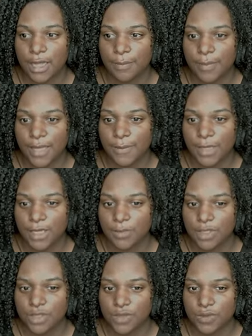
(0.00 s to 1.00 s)
baby
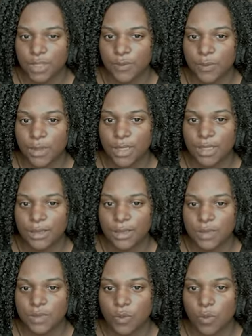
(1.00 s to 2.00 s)
animations right quick.
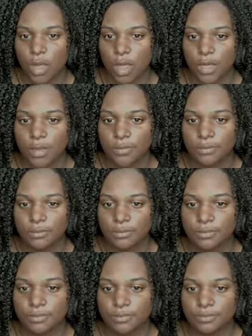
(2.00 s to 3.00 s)
Let's walk.
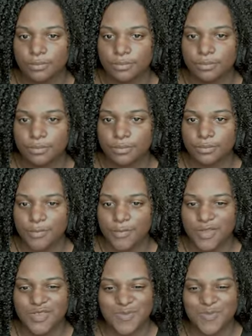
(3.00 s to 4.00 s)

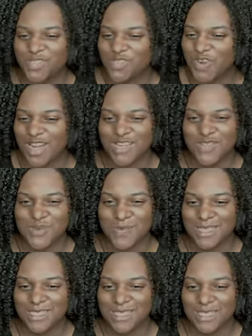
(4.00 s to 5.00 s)
It's straight into
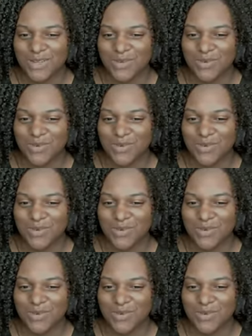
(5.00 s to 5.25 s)
basically a